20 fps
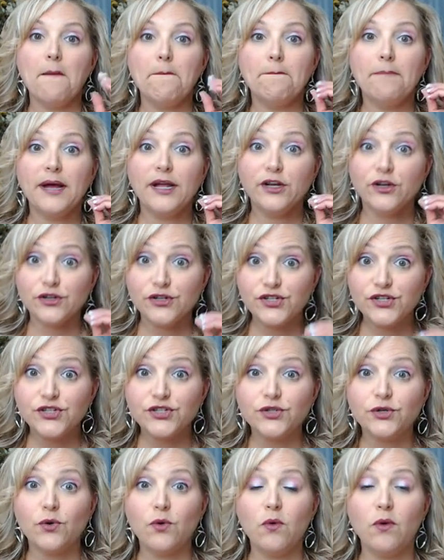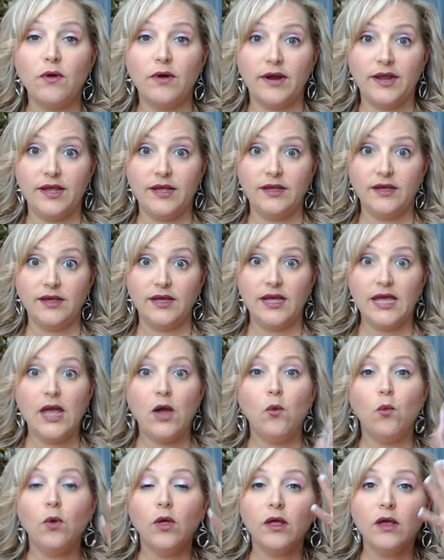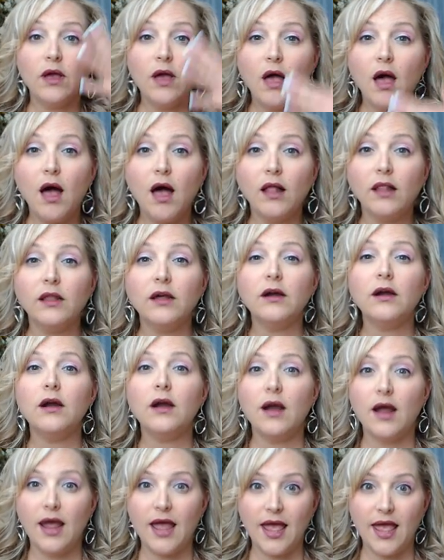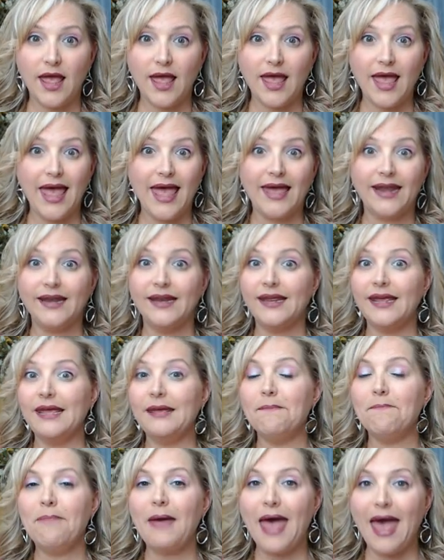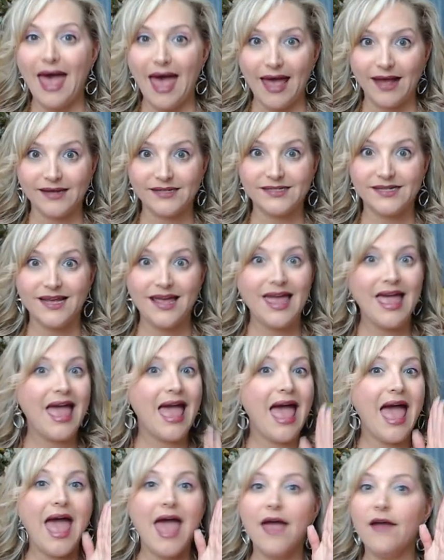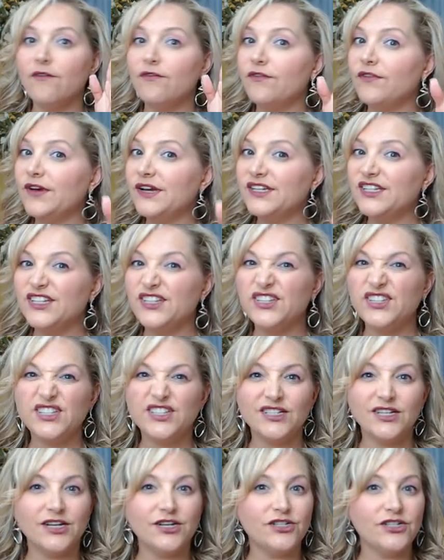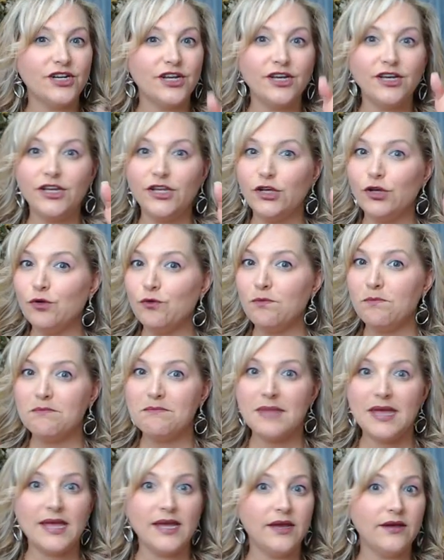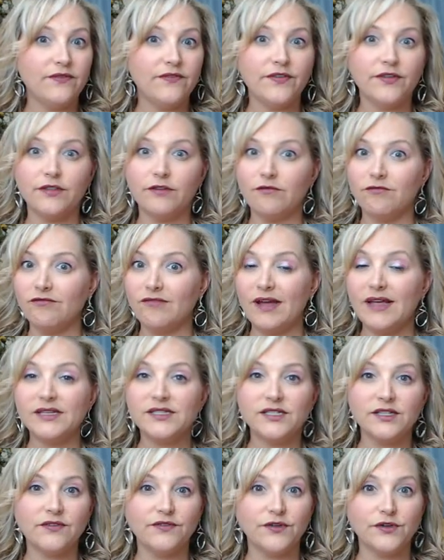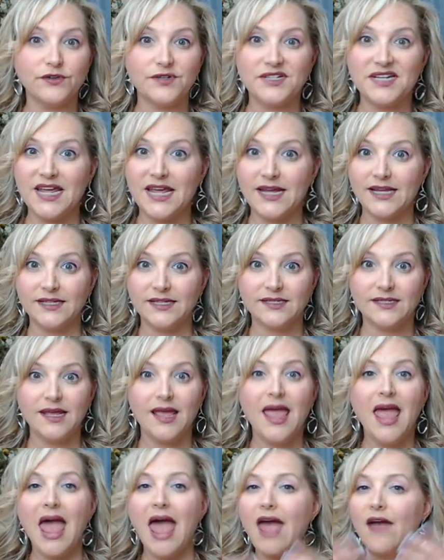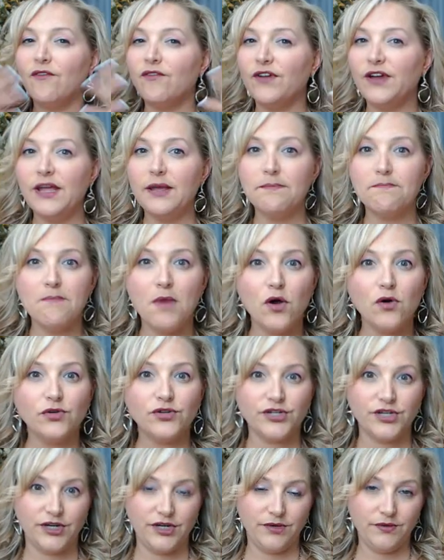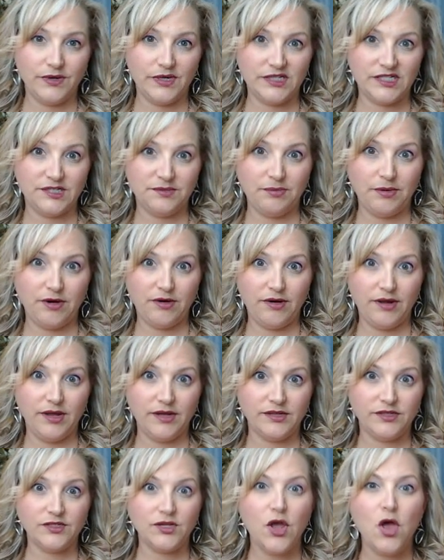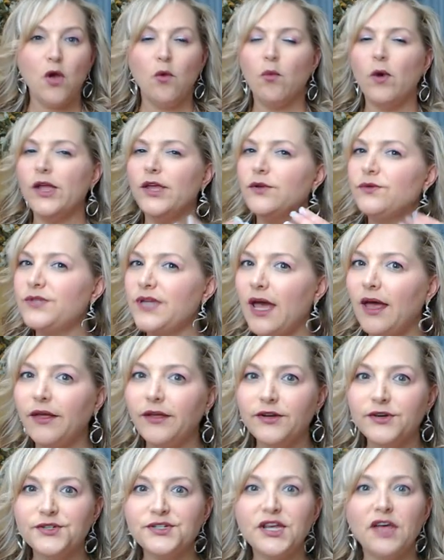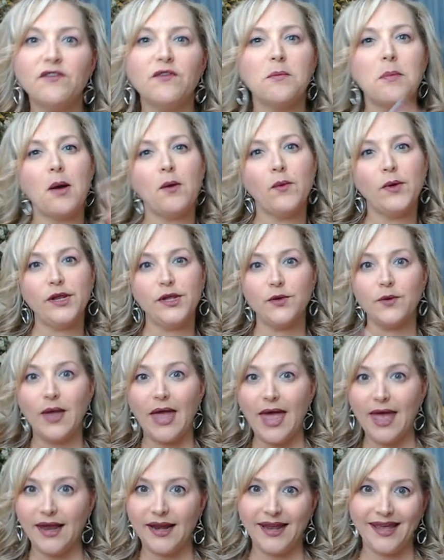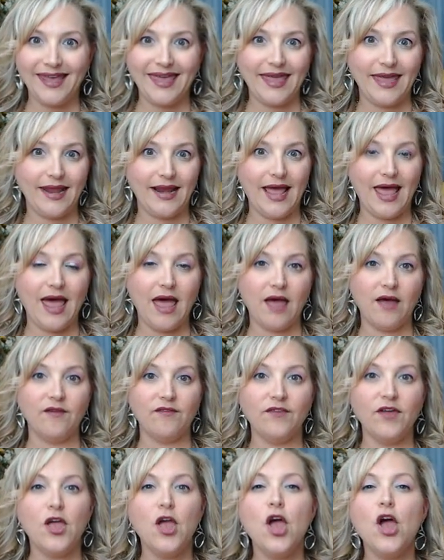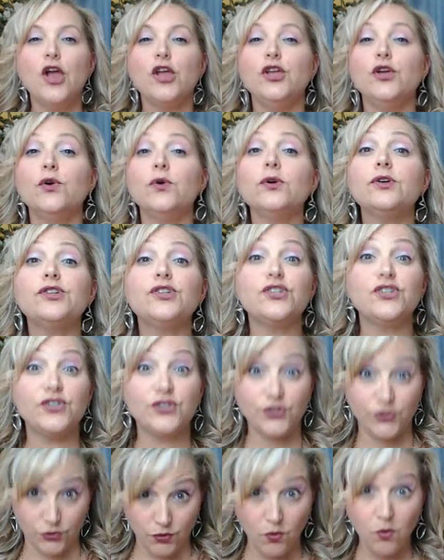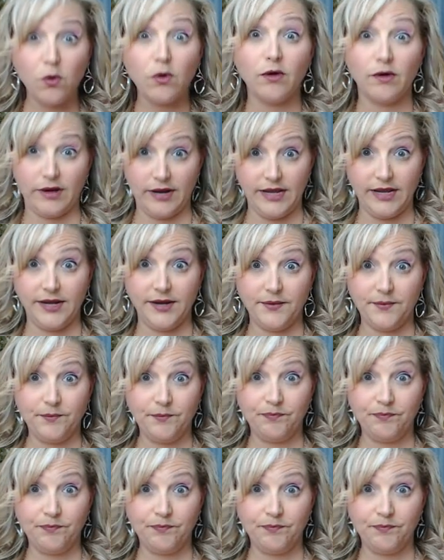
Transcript: but your story will color and impact every decision you make for the rest of your days, every emotion you experience, what you tell yourself about what you can and can't have. Your story